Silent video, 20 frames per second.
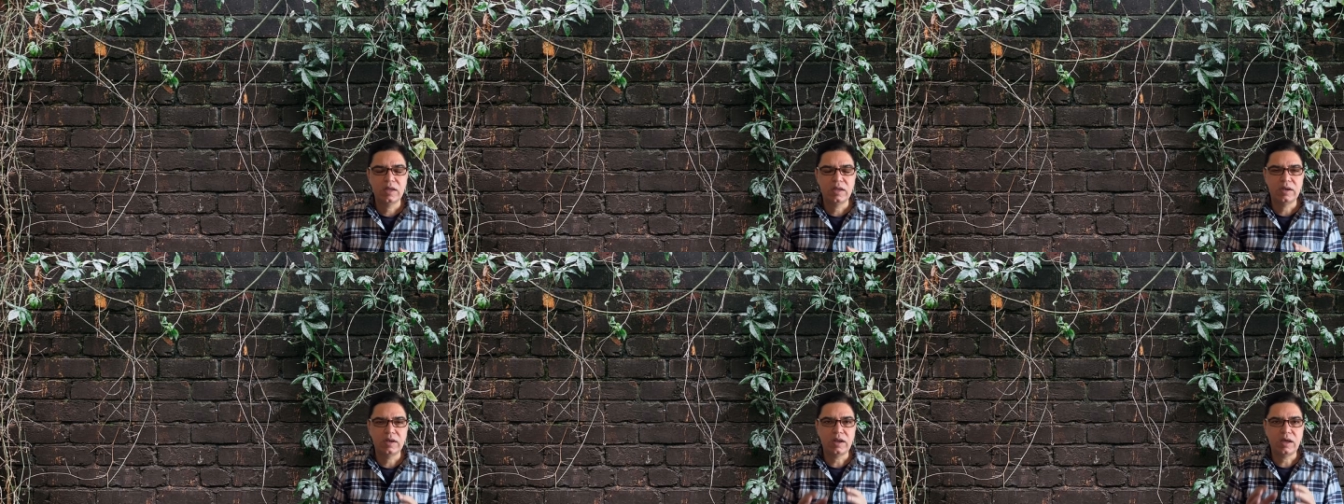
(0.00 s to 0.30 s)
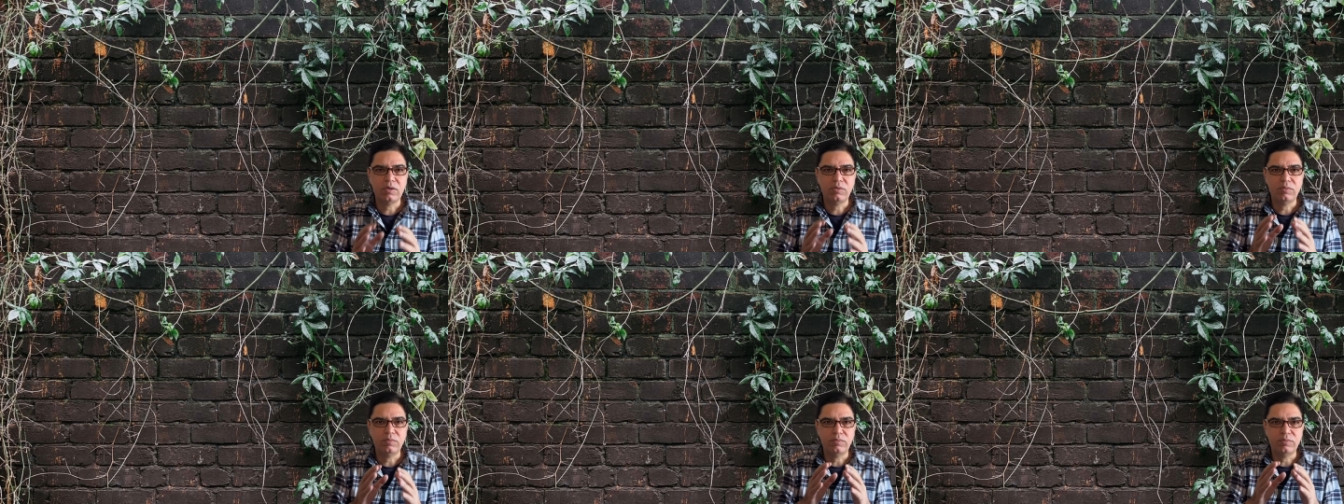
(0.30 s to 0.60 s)

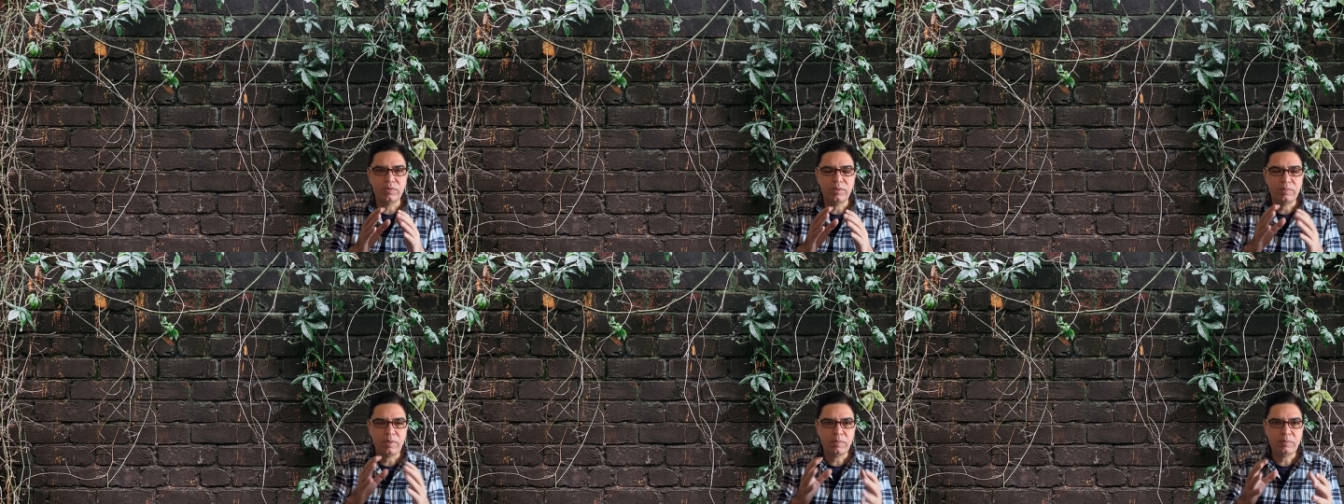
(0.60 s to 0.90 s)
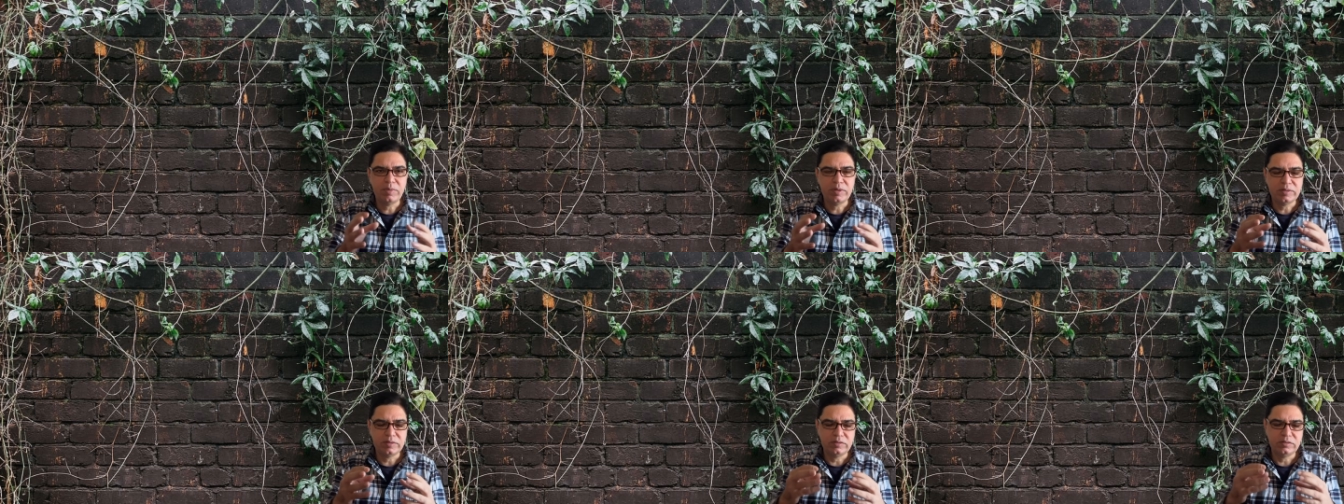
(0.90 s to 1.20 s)
Now,
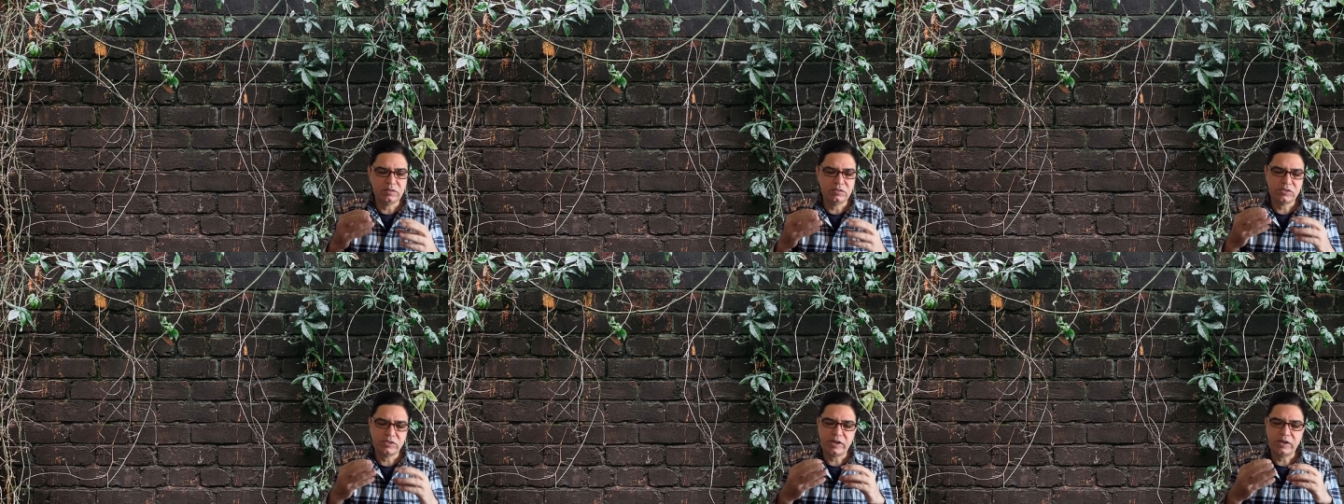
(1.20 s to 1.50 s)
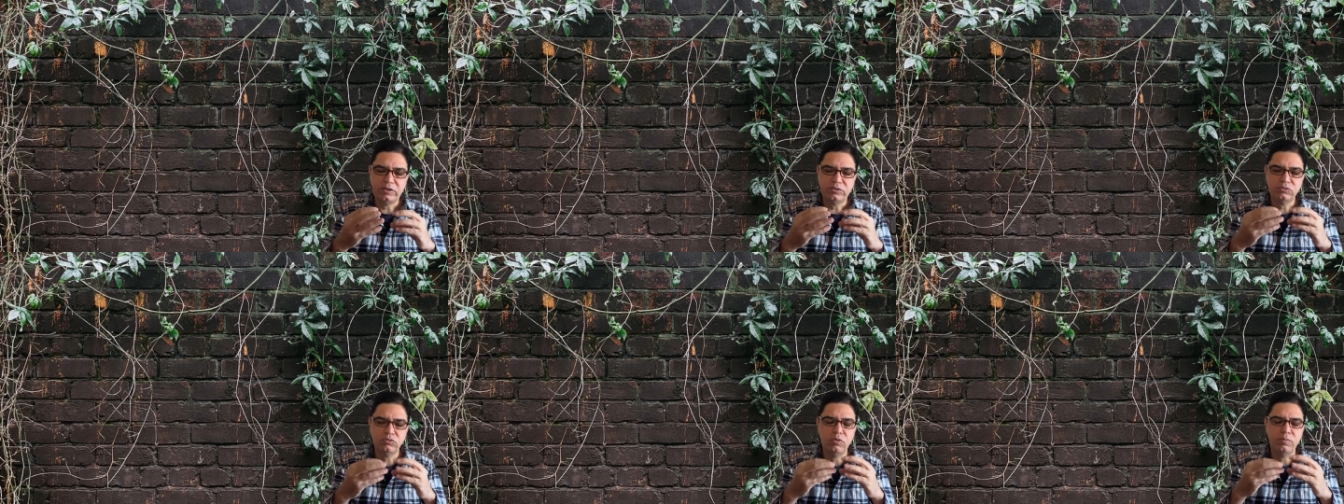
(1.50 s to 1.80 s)
remember, this is
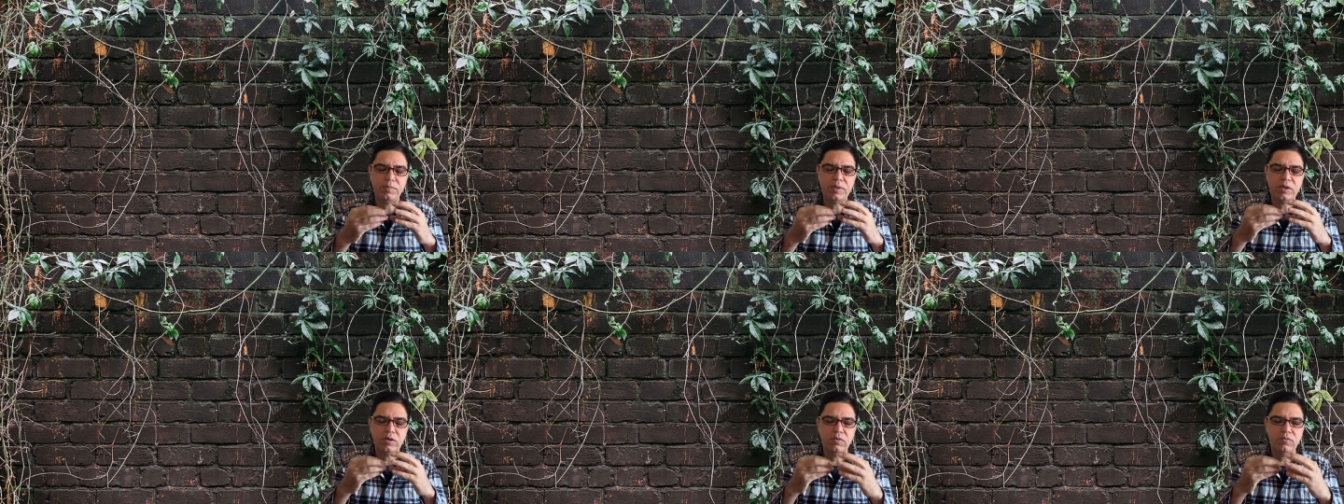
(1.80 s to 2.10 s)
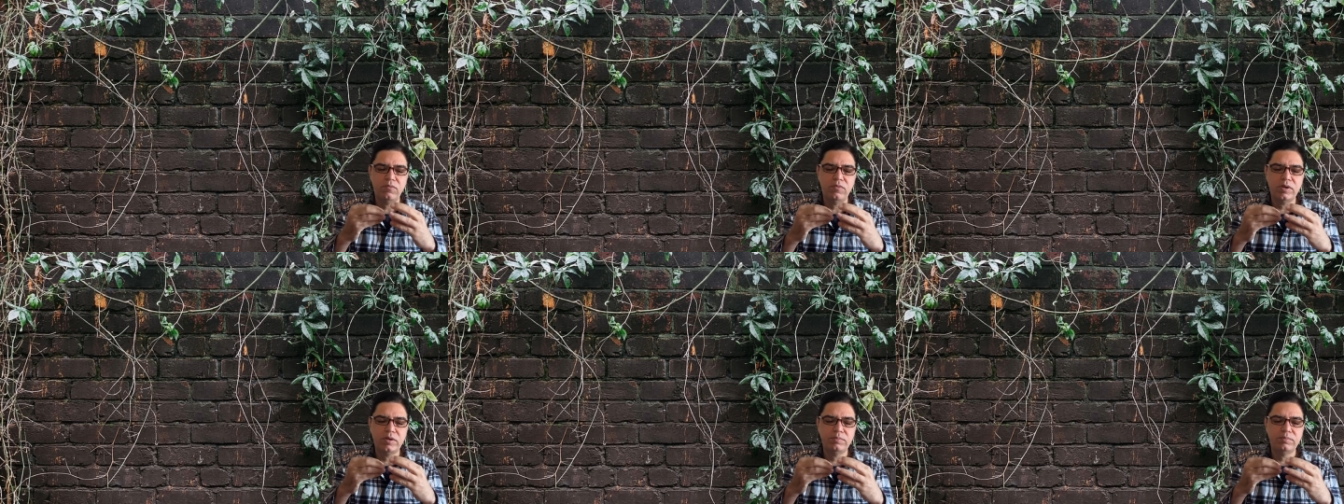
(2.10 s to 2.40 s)
telescoping
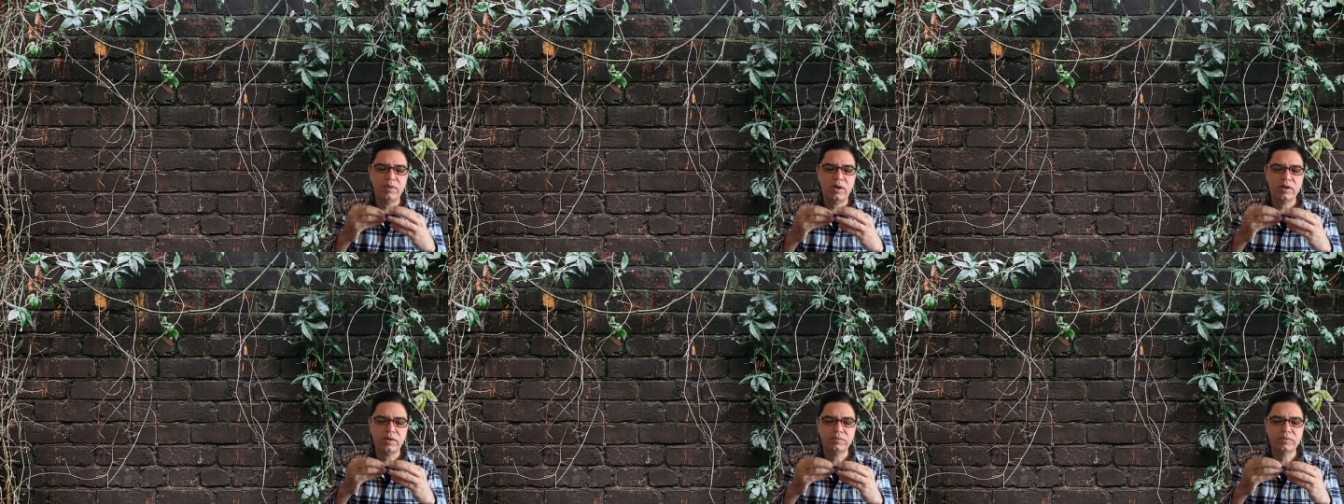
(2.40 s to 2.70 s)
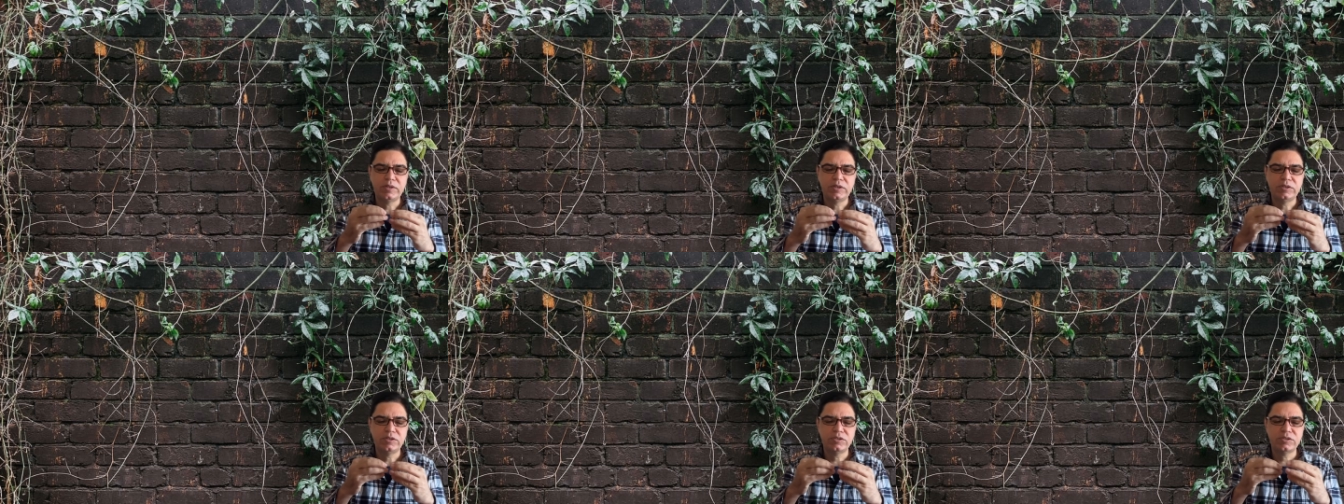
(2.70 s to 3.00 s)
of one part of
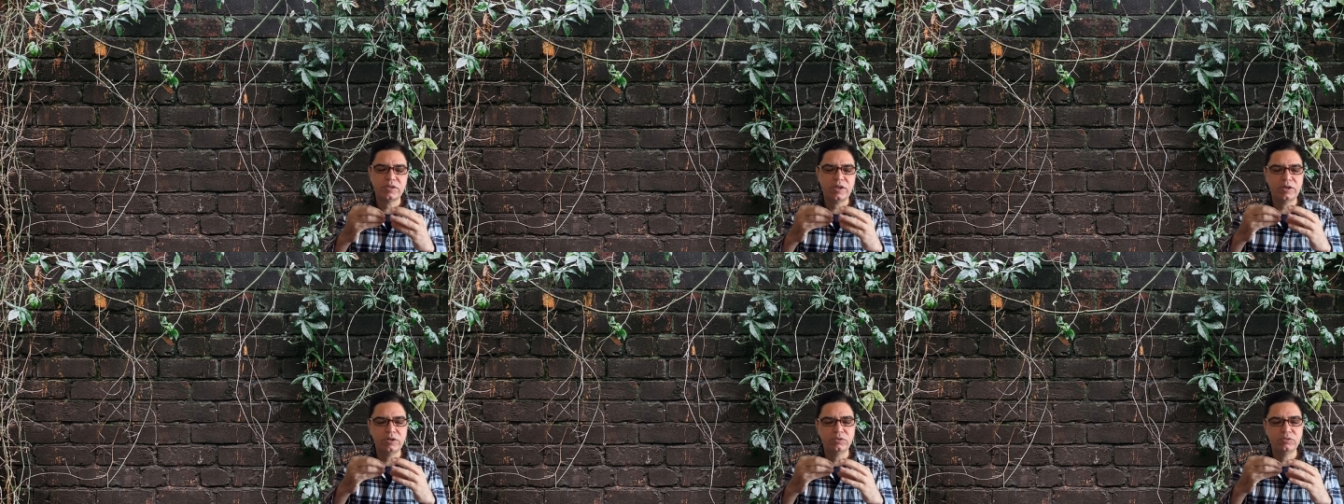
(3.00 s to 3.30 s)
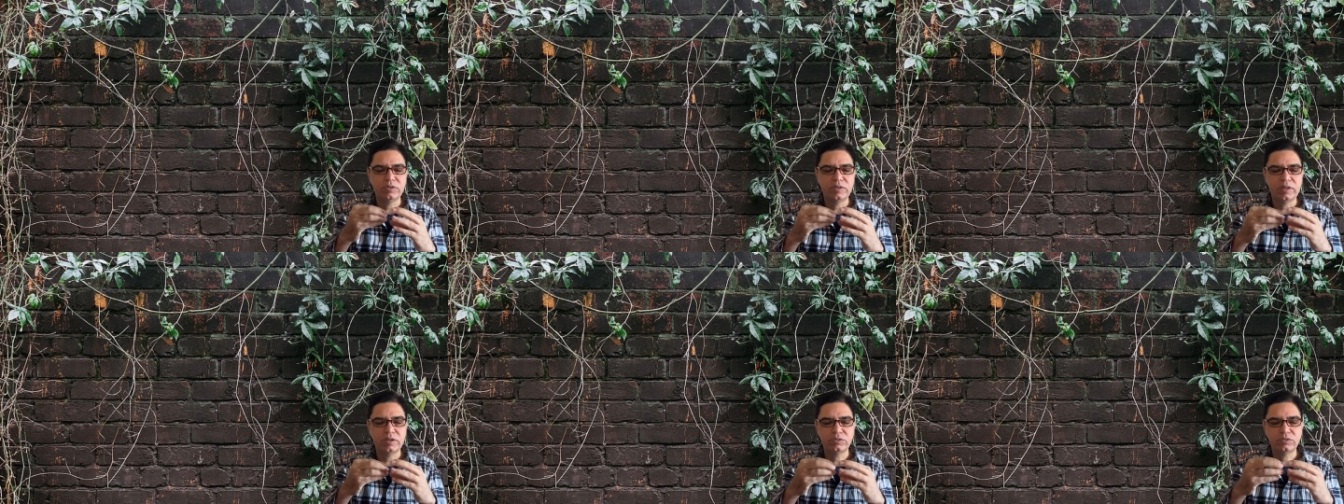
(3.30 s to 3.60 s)
the intestine into the,